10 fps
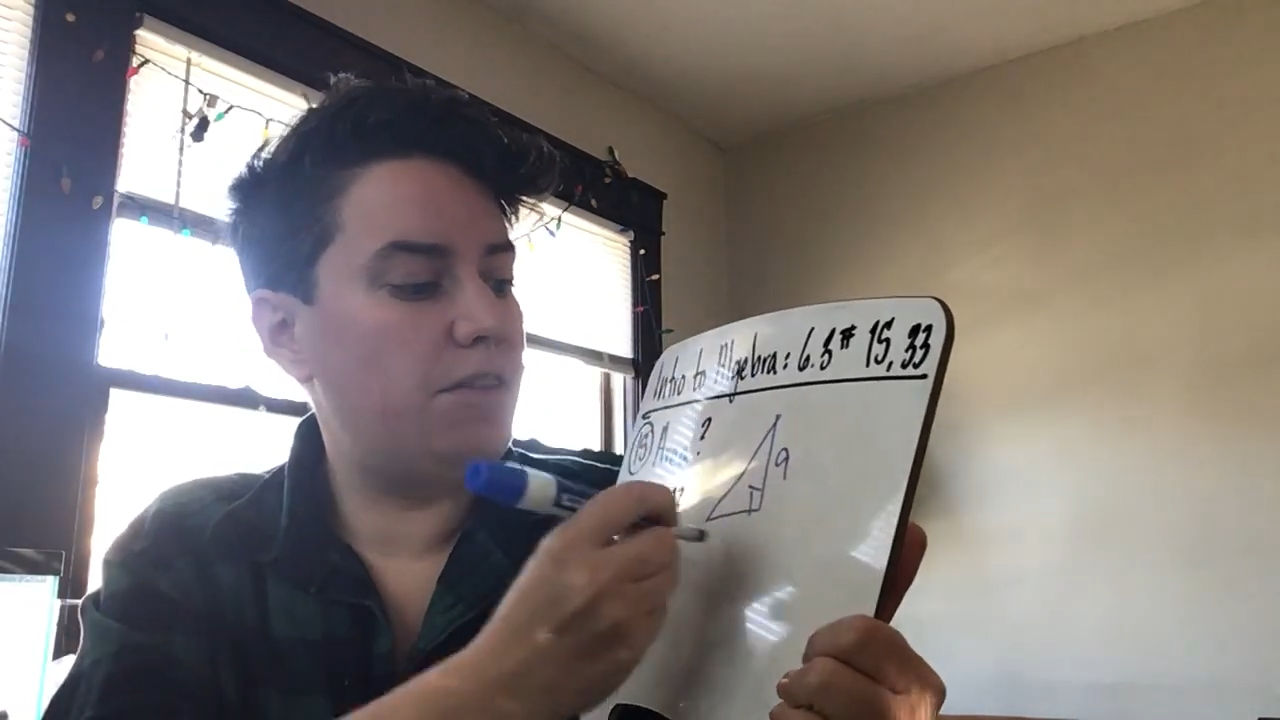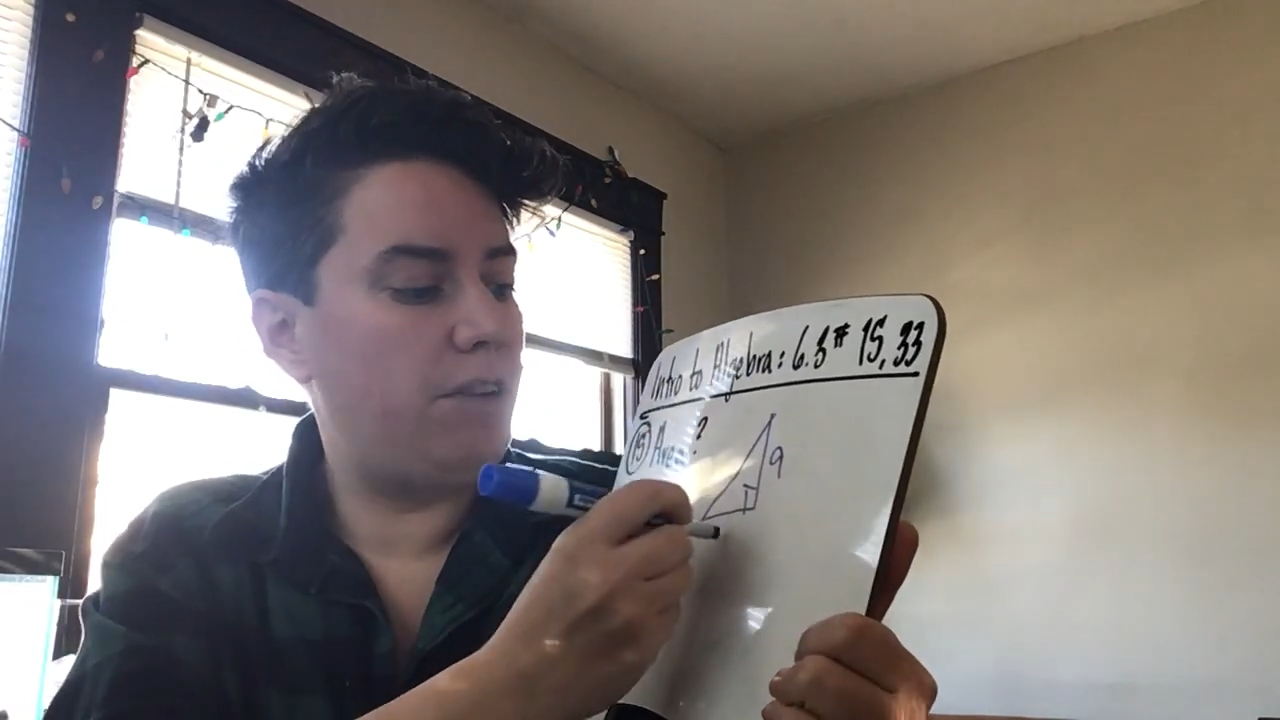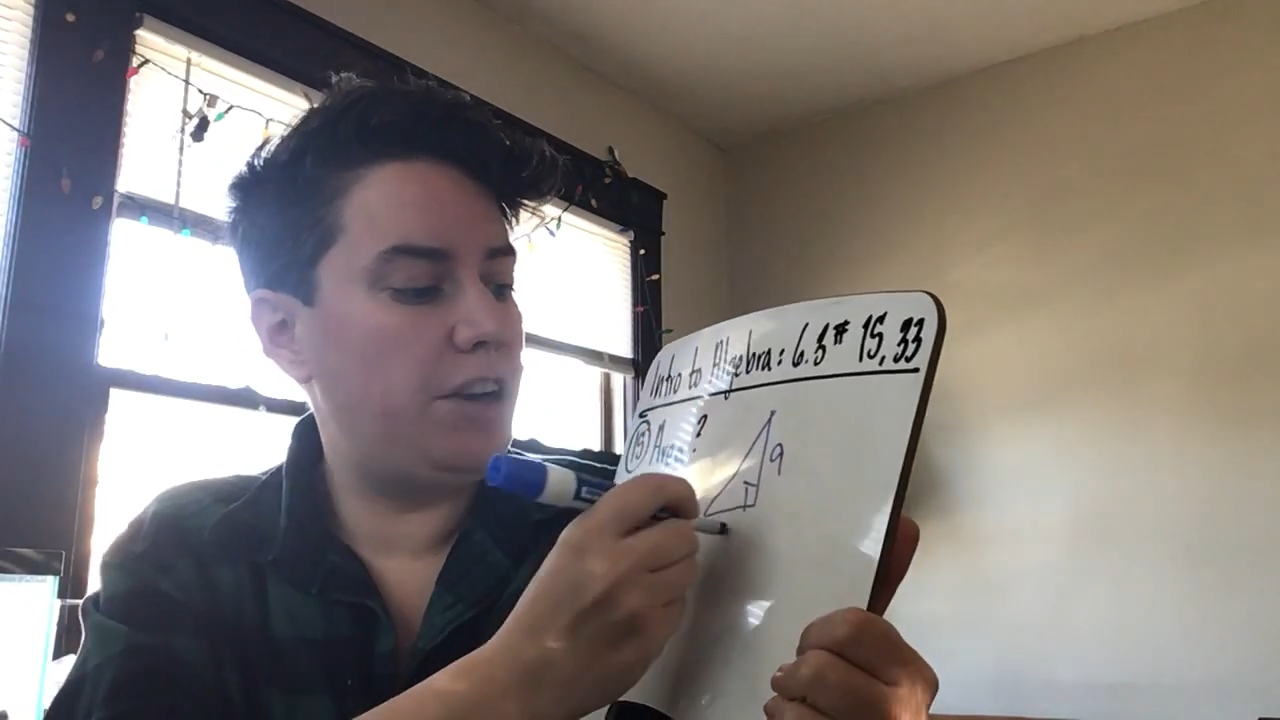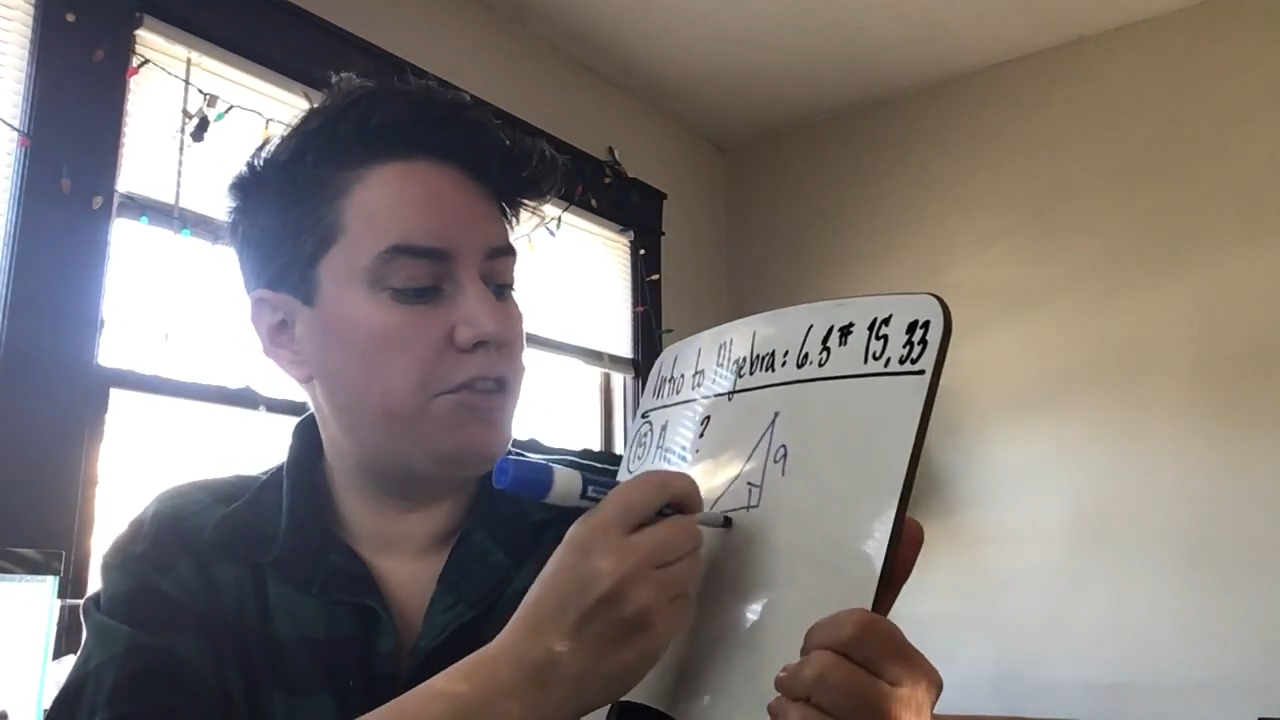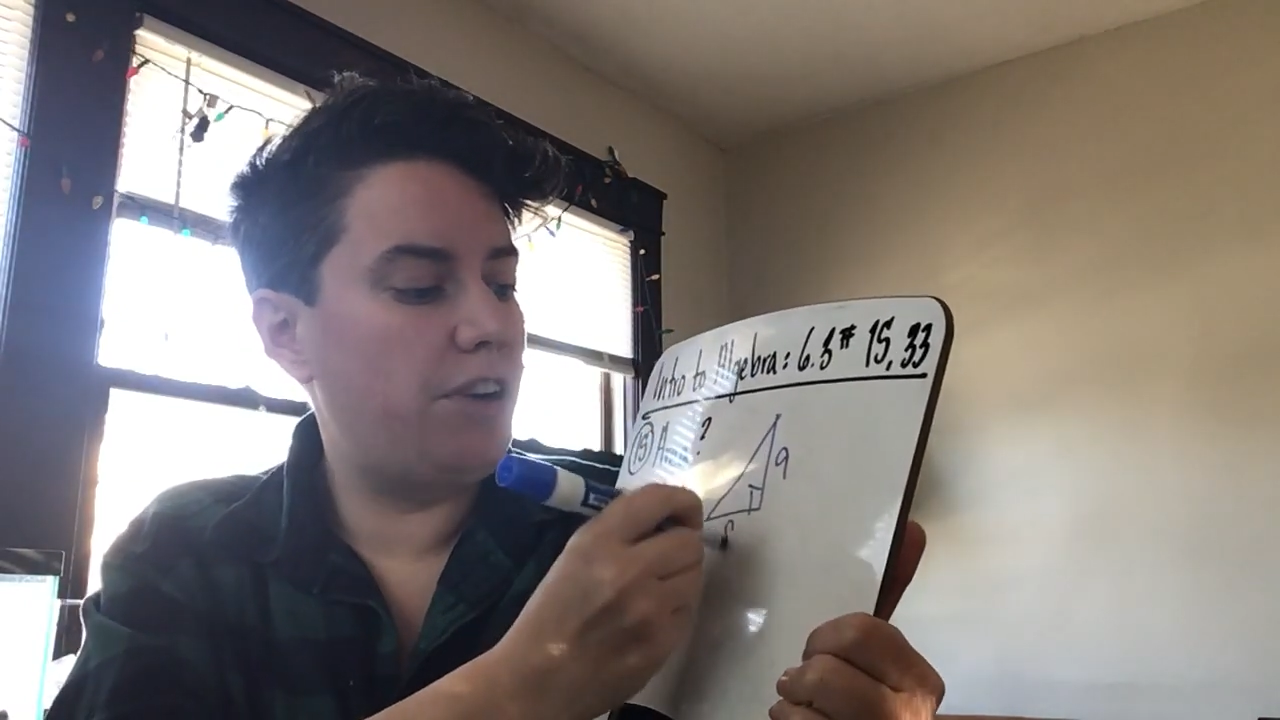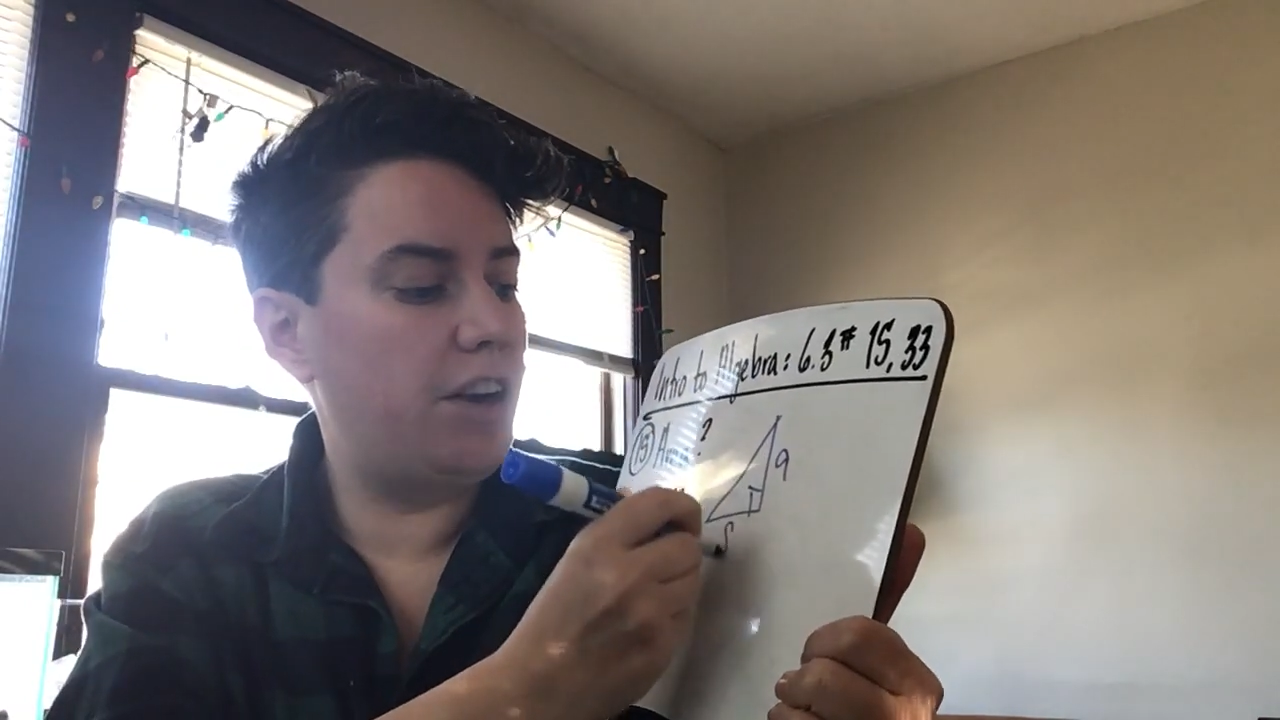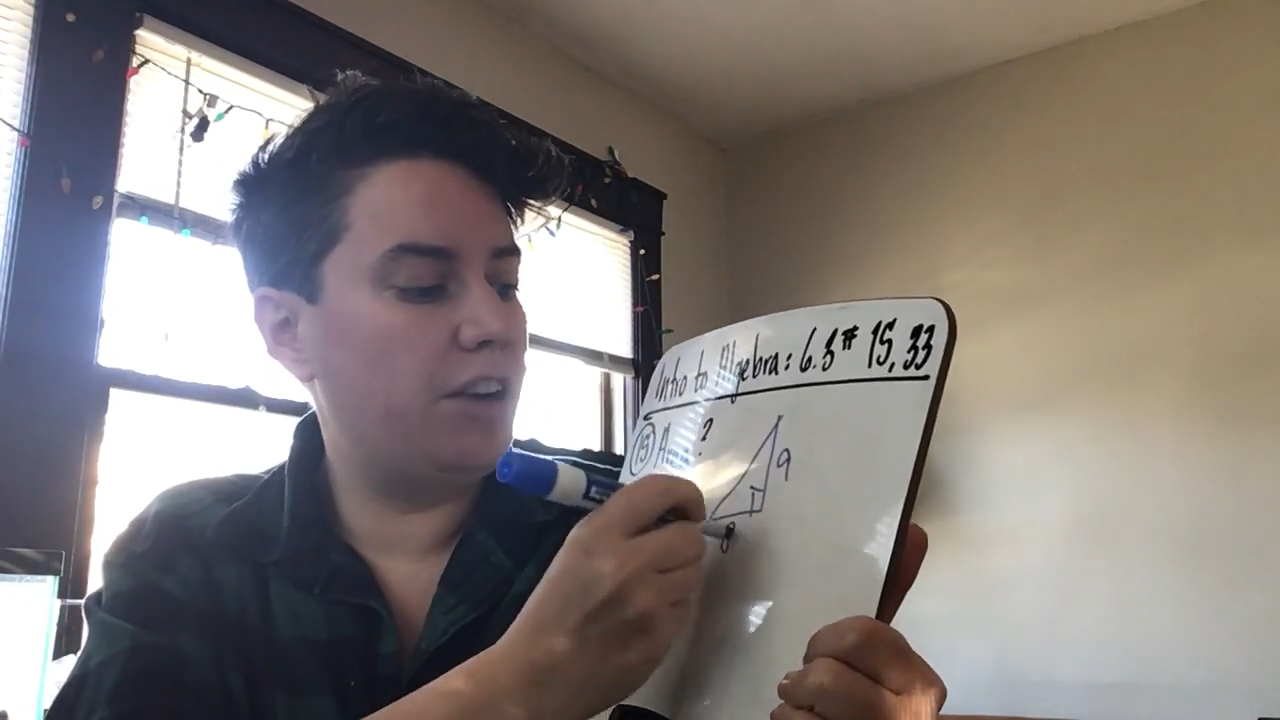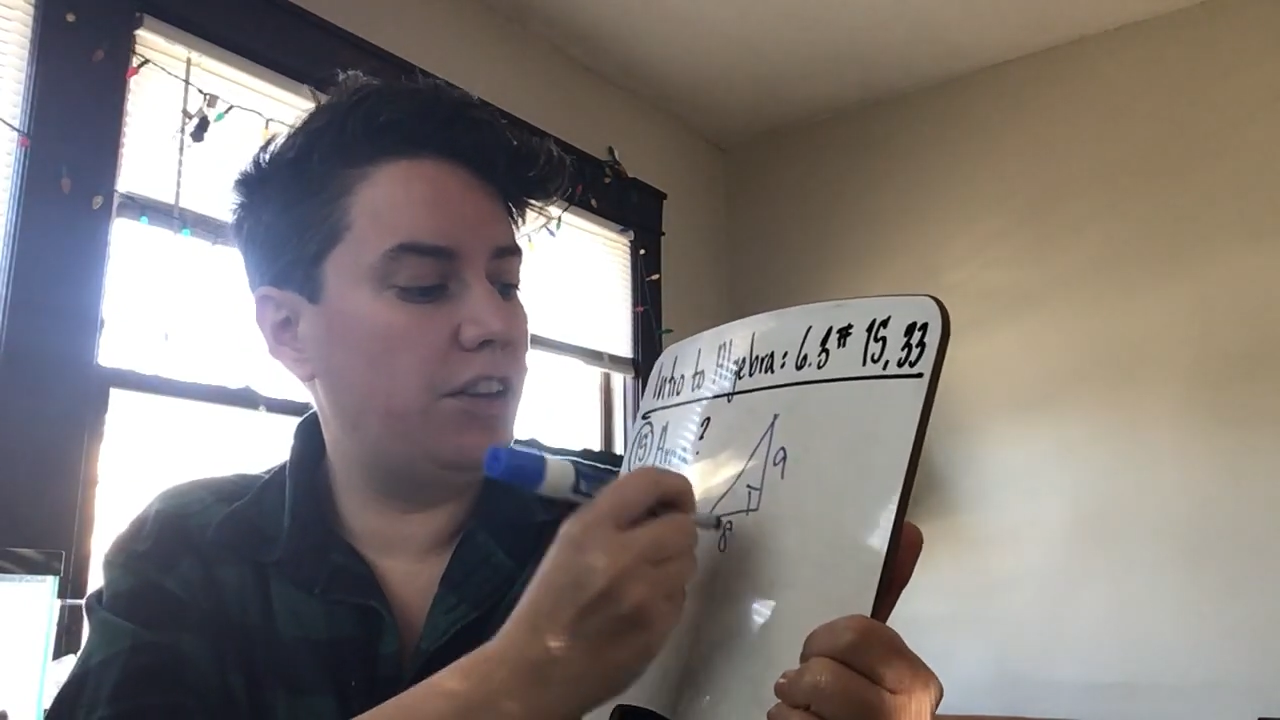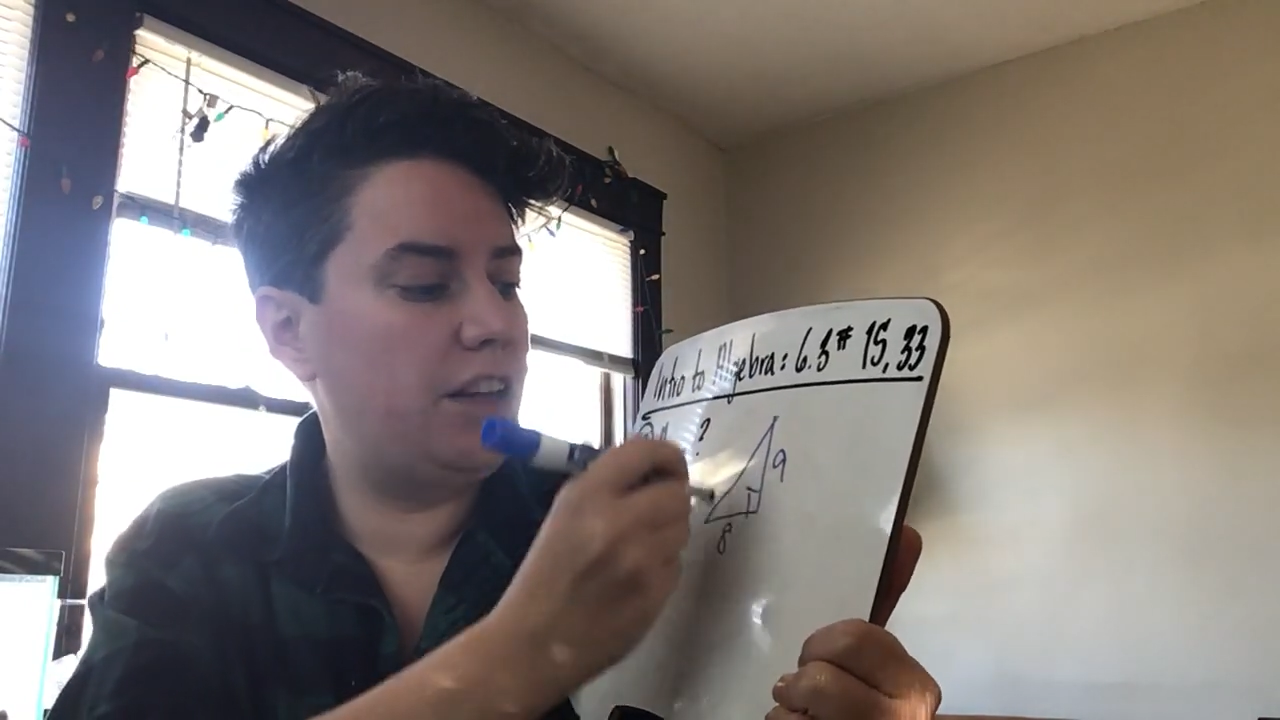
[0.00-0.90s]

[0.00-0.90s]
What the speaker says: right triangle,